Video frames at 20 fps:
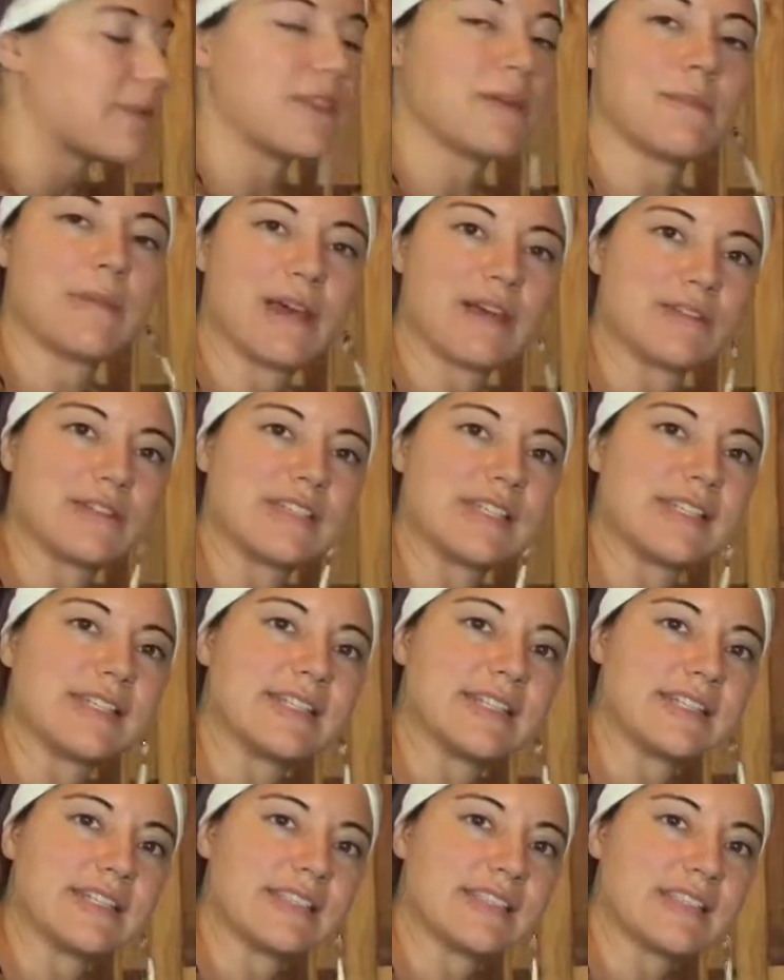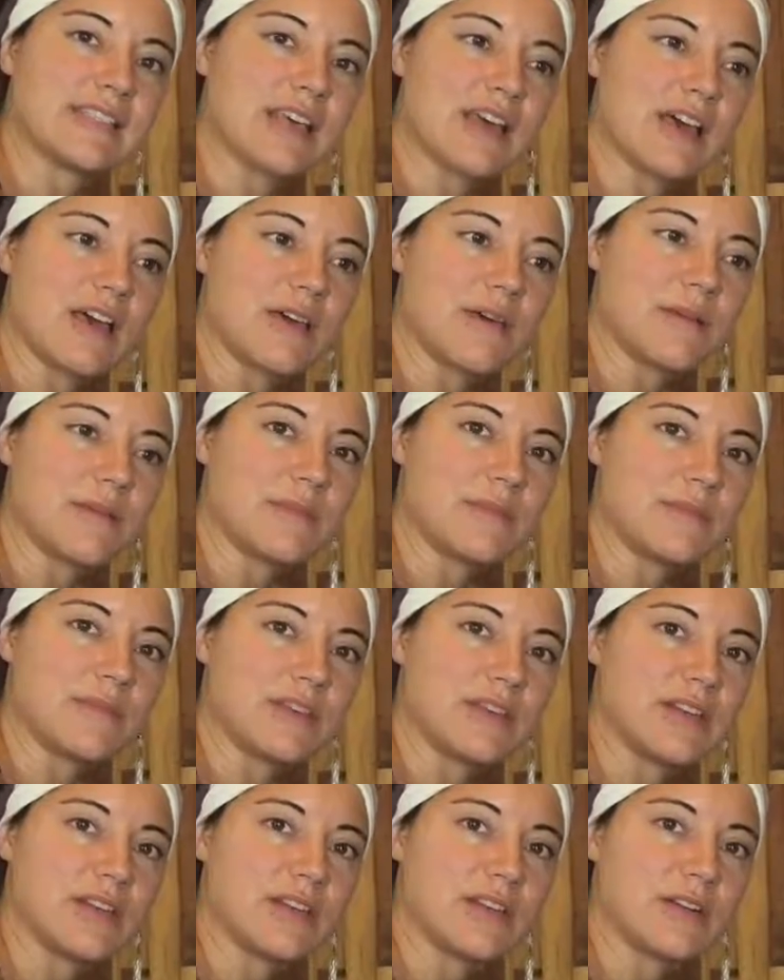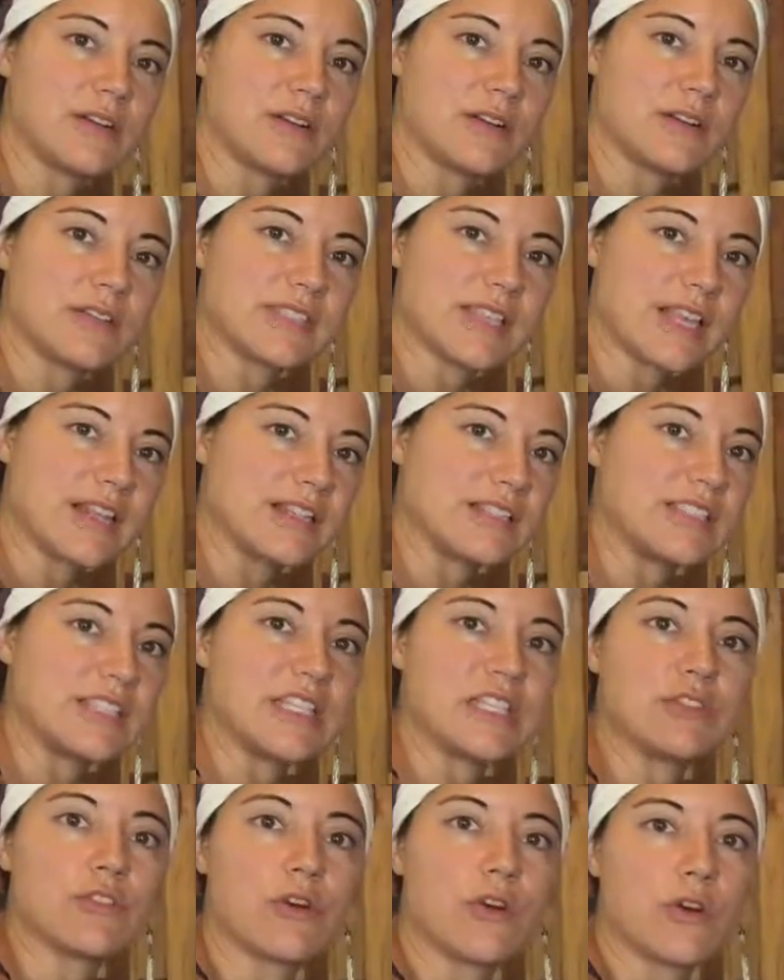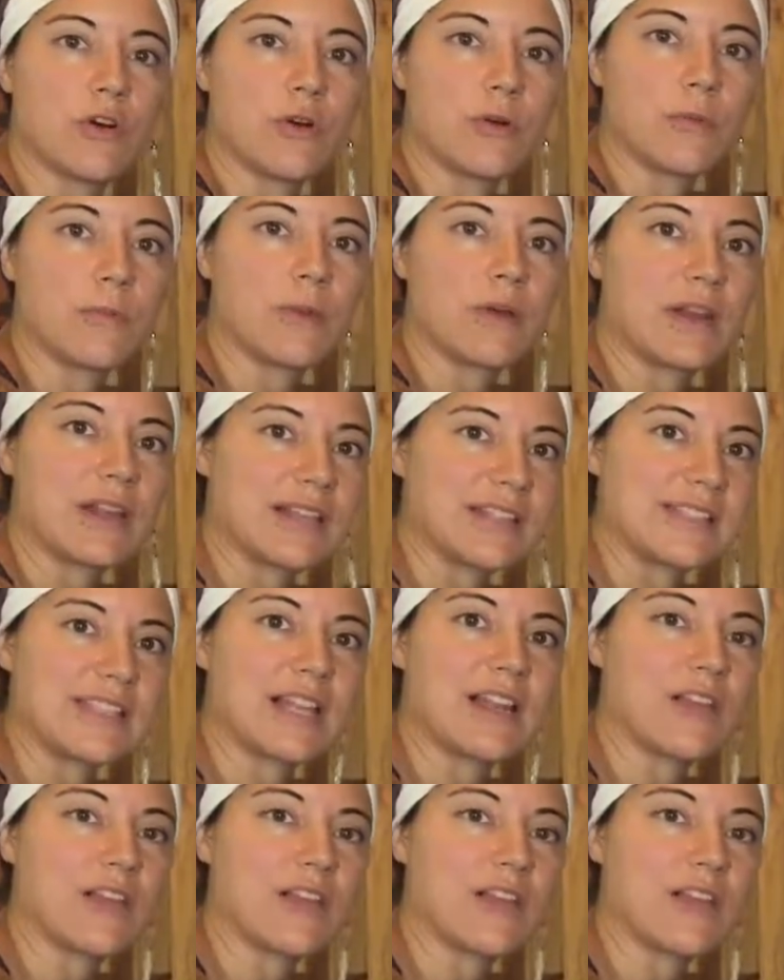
in the mountains near San Isidro, Perez de